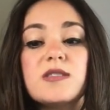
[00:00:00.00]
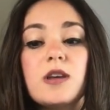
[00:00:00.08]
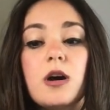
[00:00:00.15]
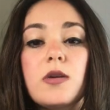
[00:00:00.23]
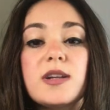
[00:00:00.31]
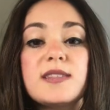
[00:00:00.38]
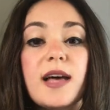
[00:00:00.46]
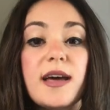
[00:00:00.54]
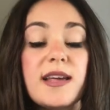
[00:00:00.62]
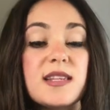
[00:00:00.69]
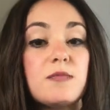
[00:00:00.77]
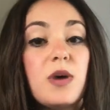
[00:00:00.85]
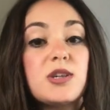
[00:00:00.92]
So it's not
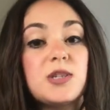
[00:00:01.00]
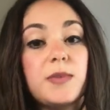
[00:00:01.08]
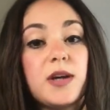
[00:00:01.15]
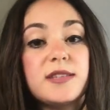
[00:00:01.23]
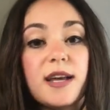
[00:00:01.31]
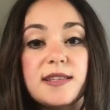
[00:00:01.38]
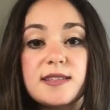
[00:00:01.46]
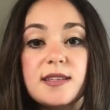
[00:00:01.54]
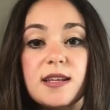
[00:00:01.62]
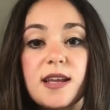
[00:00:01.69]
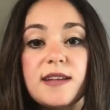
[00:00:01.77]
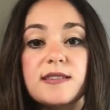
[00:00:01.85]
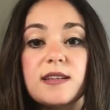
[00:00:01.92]
as much about
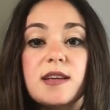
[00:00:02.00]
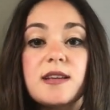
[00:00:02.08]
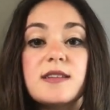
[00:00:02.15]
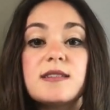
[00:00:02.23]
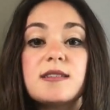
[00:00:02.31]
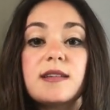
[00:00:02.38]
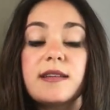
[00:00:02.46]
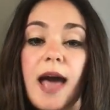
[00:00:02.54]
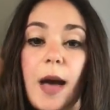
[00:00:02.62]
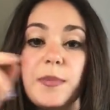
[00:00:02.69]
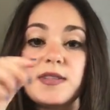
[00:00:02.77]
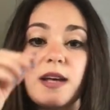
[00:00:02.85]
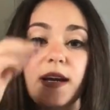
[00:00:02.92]
density as it is
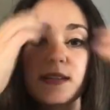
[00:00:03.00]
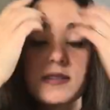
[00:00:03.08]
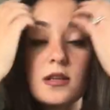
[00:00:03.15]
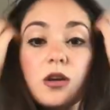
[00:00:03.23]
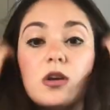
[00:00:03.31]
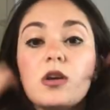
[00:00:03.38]
cap size.